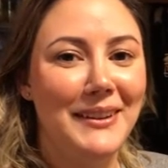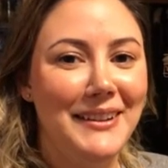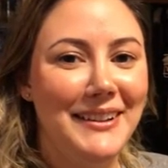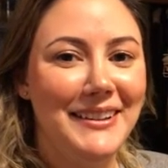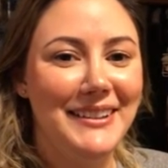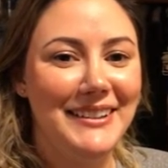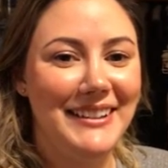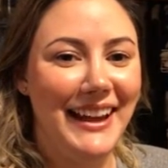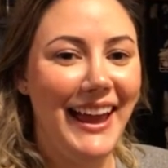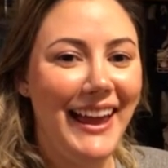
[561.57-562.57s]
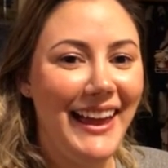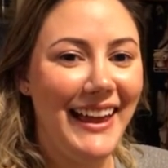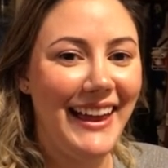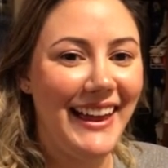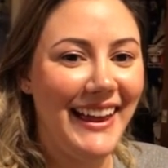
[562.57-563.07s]
You sure? Yeah. You
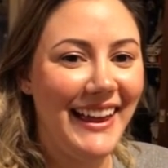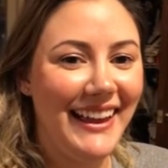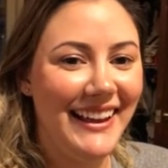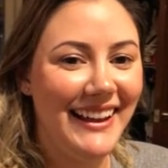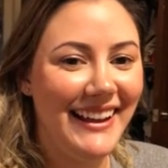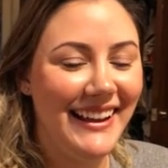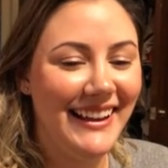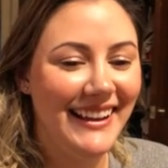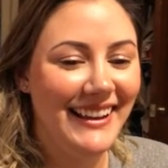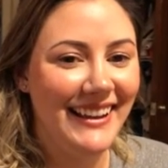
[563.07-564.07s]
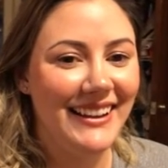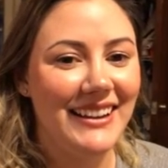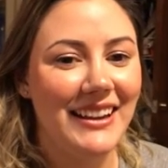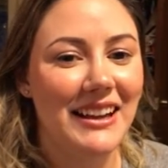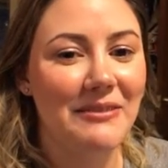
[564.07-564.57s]
sure? You want it? You want it?
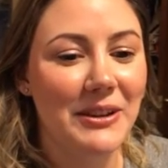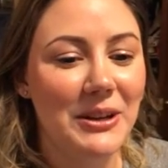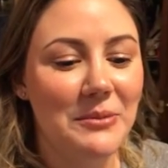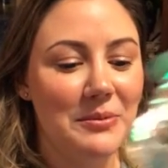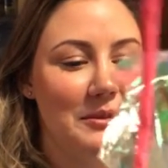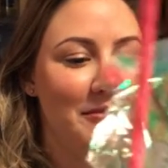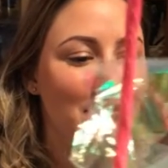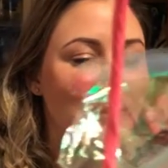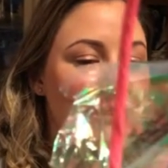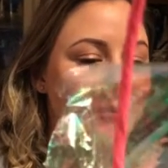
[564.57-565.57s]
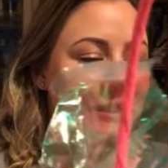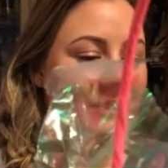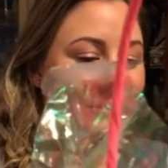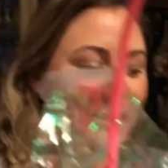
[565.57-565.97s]
Okay, get video proof of what it once